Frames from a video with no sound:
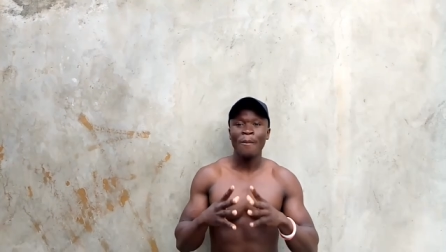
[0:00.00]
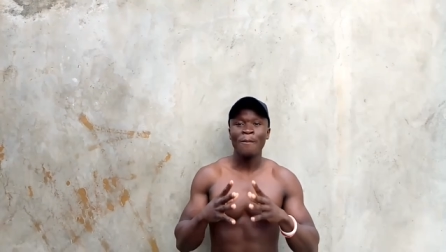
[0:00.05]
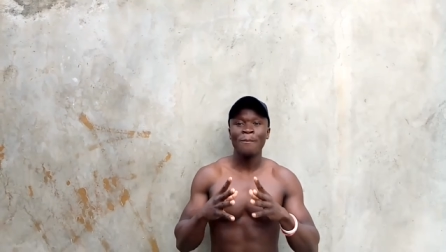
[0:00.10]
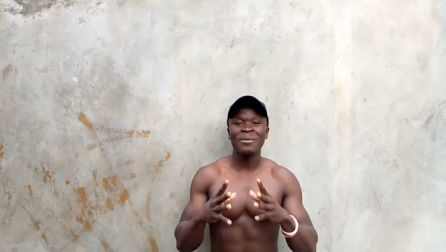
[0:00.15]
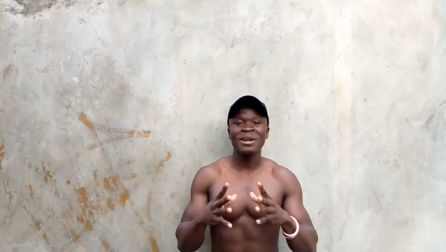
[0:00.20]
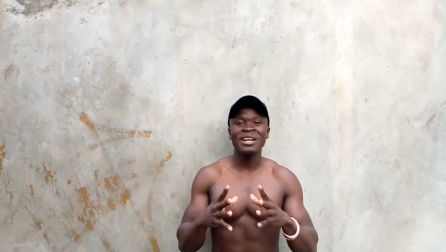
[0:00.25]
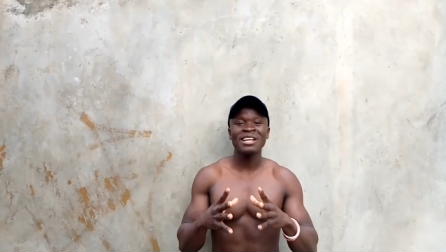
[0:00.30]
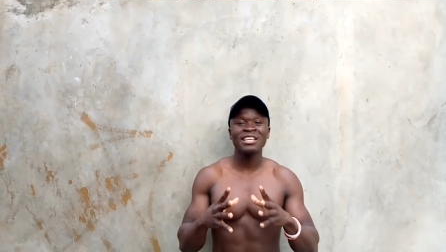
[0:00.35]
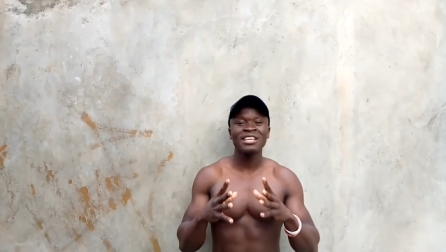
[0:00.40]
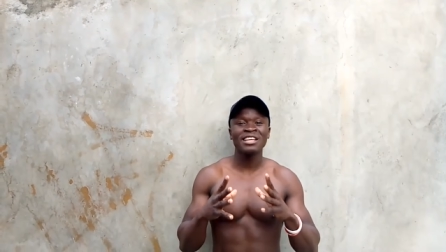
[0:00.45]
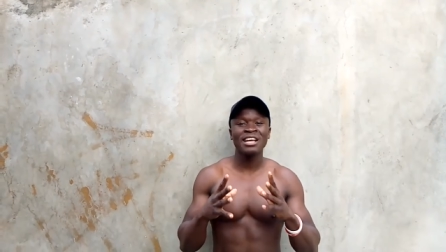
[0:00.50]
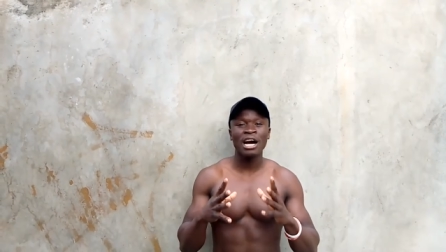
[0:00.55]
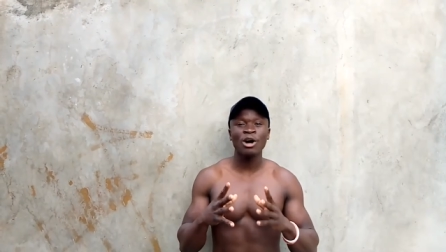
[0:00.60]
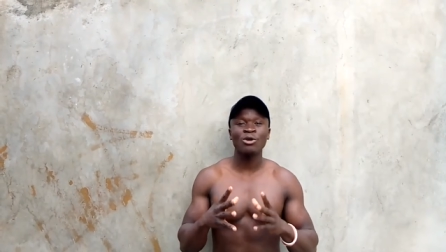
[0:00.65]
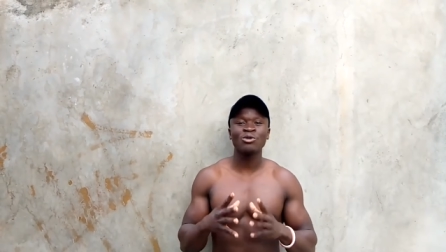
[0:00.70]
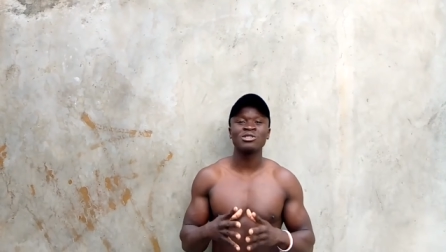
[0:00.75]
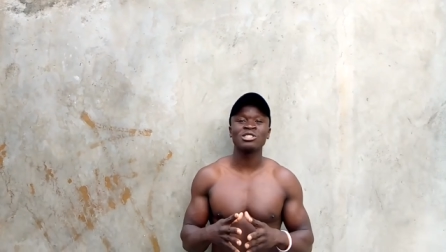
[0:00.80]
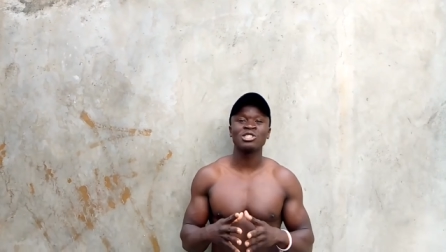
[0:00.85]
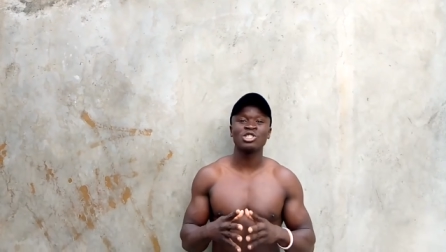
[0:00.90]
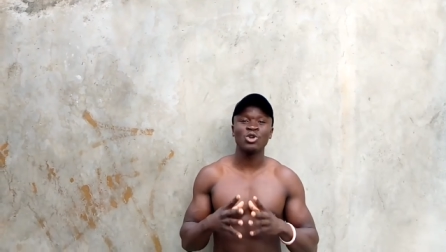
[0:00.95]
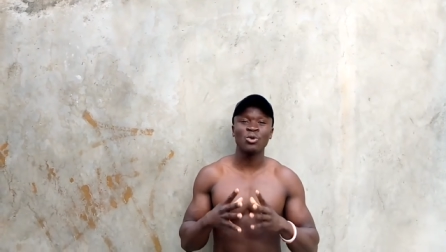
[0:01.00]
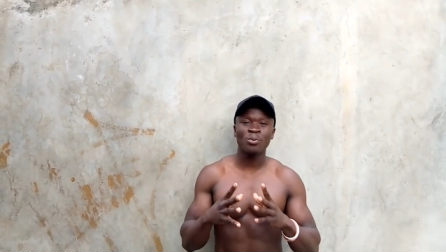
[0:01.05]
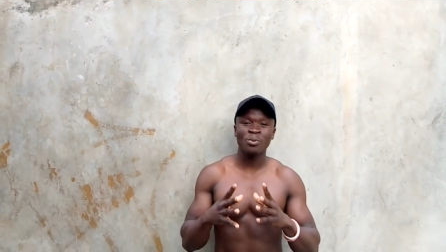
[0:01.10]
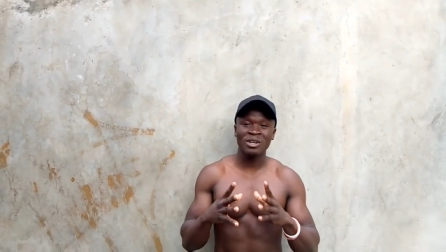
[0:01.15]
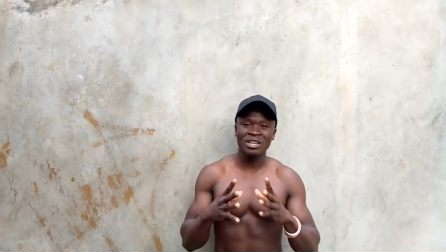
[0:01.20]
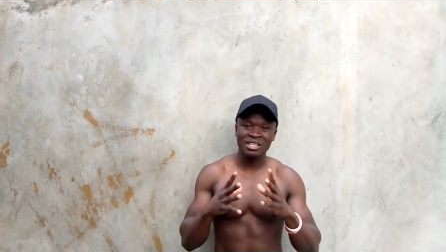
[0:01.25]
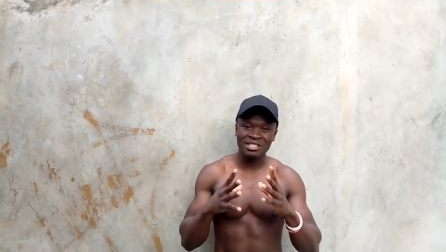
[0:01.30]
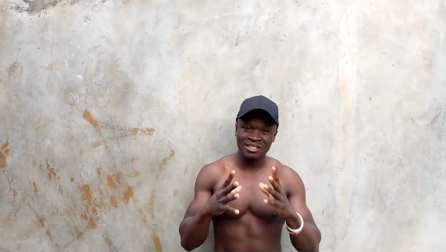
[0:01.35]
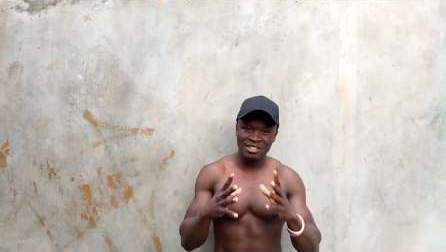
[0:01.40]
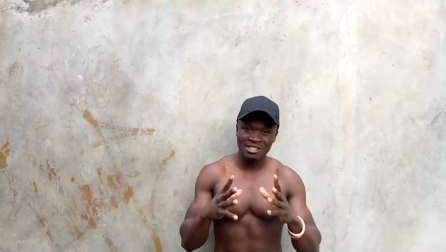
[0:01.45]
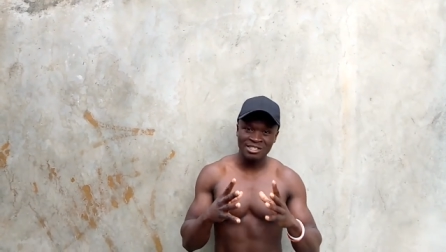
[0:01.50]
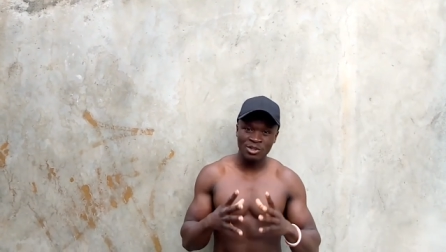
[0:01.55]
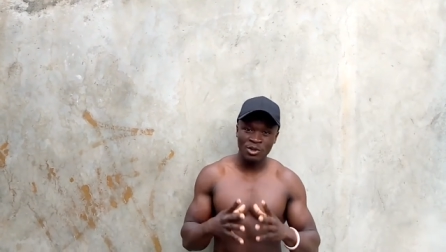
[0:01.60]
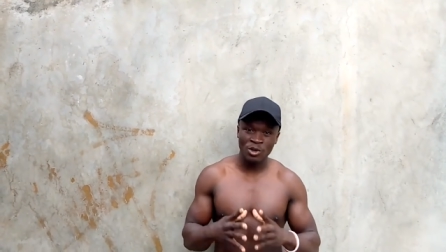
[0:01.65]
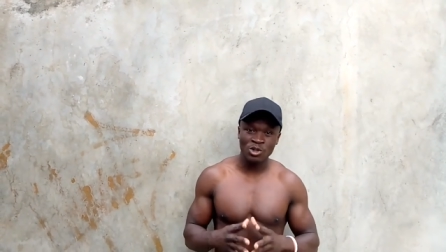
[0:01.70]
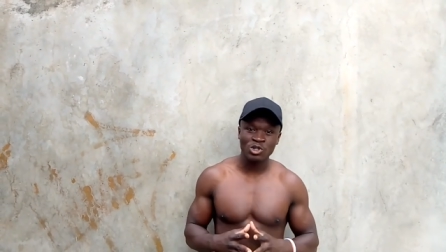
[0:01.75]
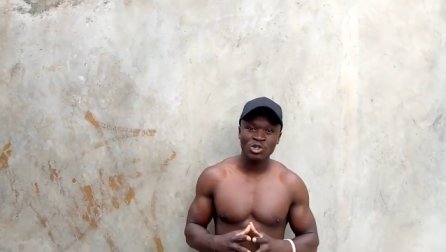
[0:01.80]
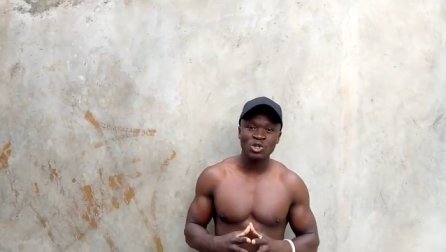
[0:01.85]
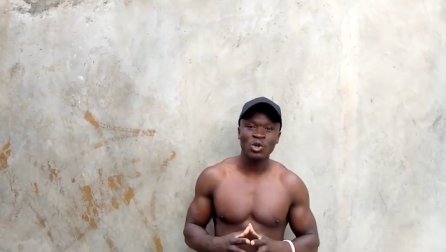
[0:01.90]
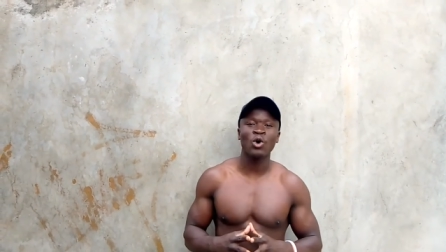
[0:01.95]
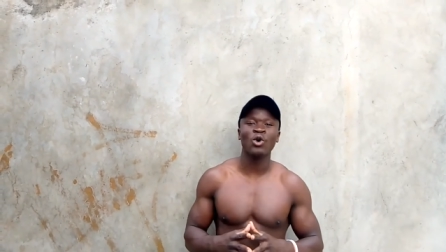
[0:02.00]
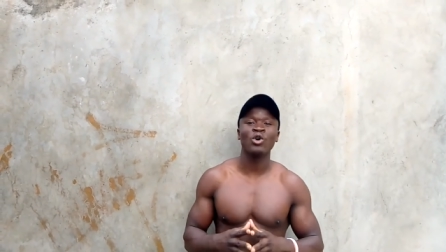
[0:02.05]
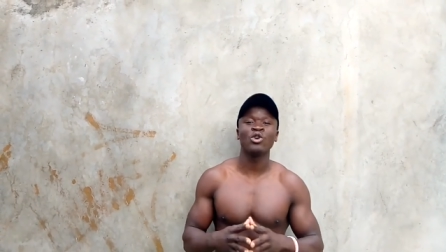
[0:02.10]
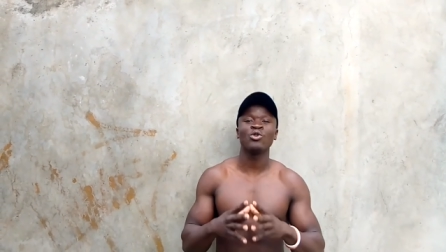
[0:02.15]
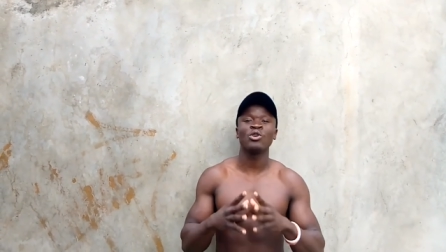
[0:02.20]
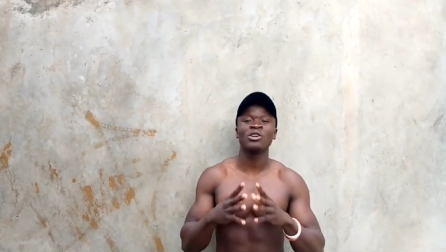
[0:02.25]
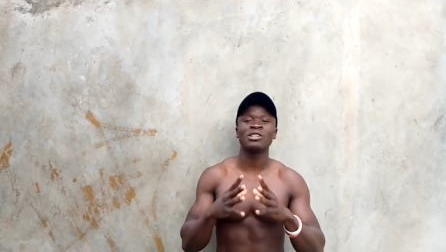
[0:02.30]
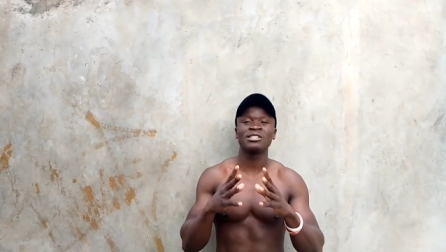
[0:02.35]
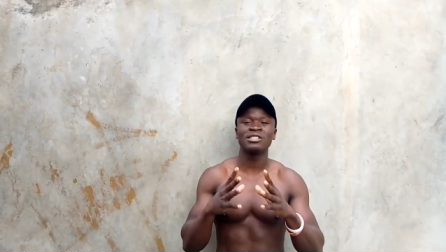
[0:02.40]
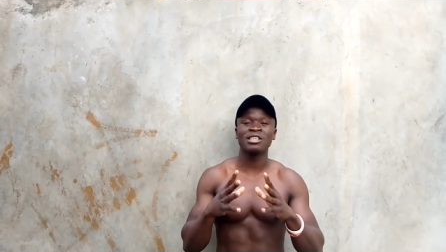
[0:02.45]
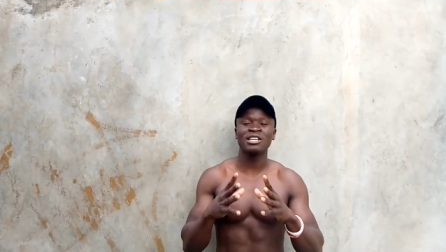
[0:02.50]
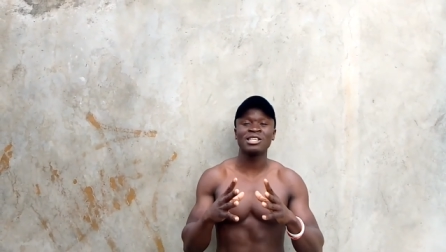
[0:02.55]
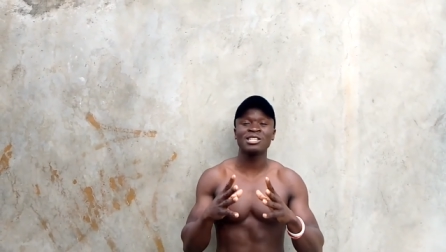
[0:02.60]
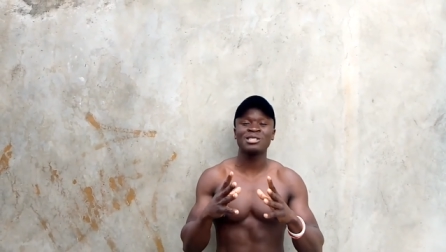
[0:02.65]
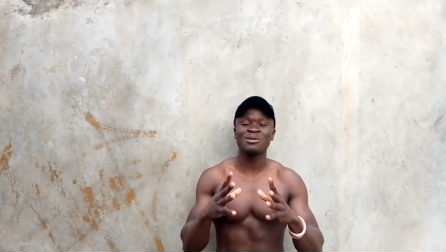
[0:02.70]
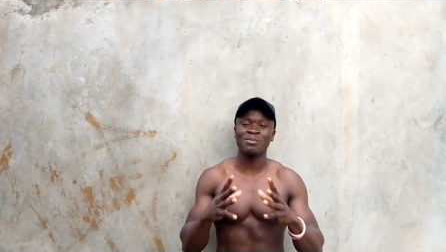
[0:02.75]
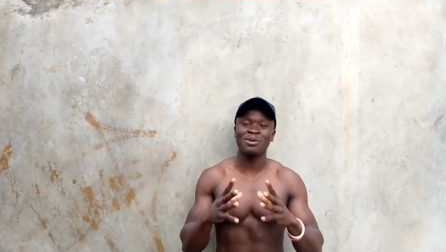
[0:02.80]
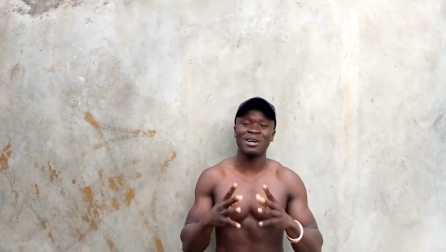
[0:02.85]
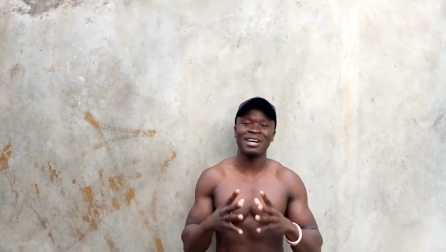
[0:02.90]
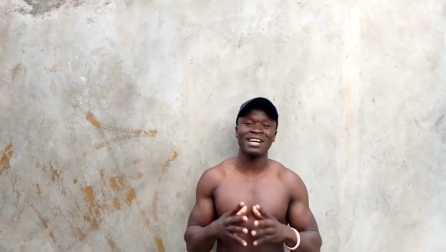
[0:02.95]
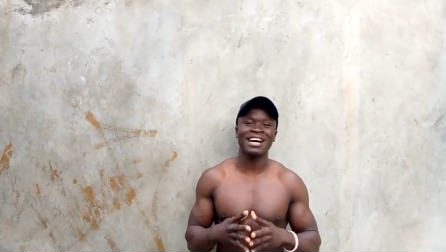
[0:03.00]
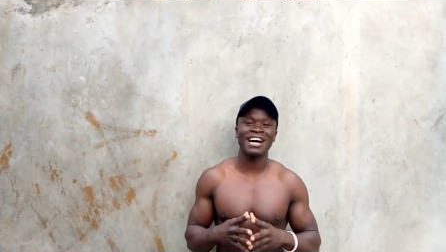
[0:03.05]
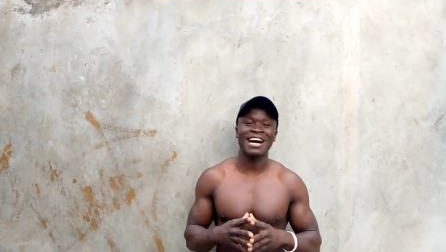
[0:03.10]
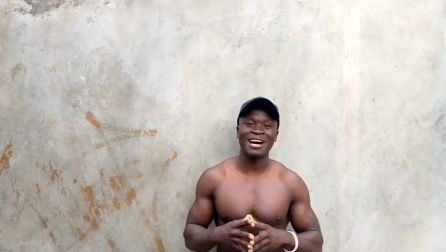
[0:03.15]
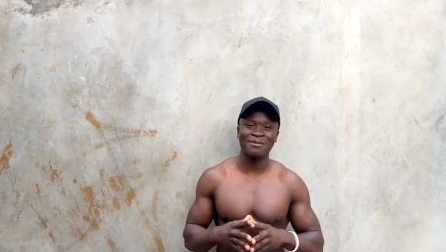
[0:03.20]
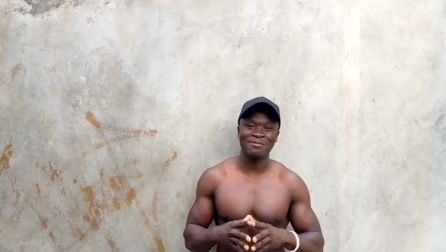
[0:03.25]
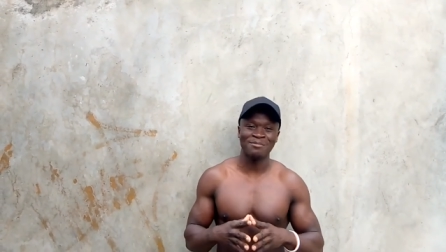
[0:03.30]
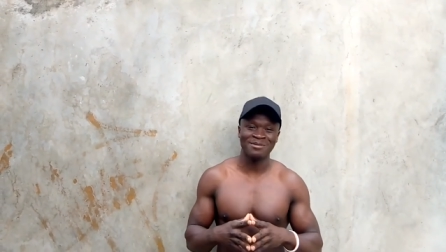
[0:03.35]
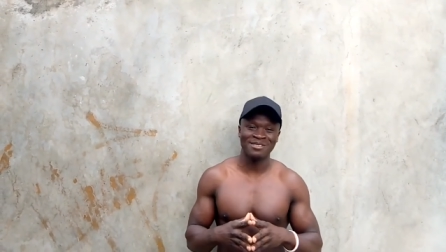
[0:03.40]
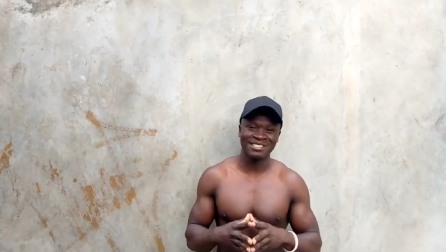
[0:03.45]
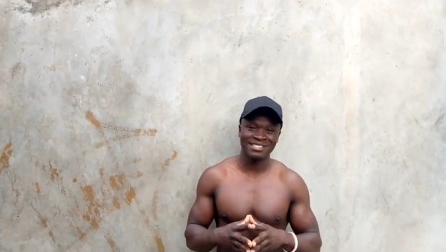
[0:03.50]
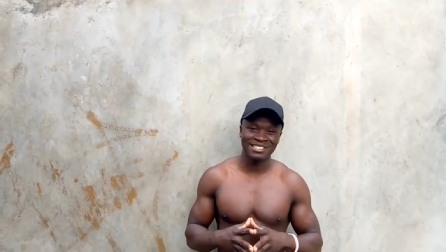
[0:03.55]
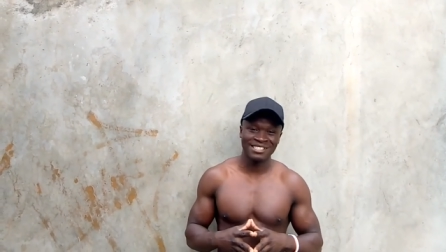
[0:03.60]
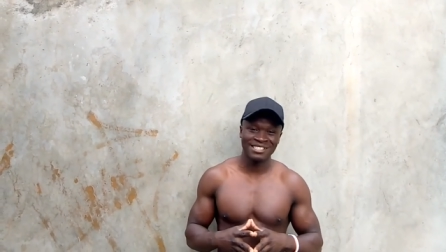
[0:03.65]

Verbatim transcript: bringing out stupendous results on your six-pack abs.